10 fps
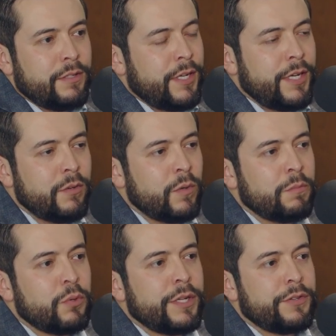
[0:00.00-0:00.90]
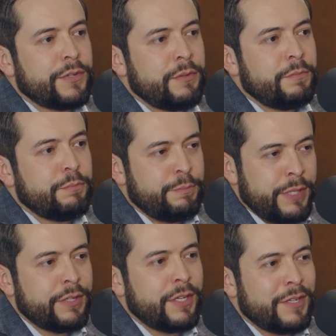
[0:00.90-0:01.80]
they had a $1.3
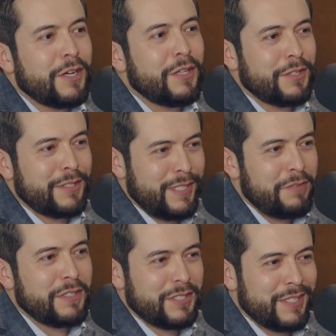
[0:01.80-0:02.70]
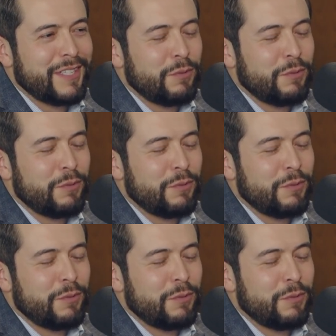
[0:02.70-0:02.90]
billion deficit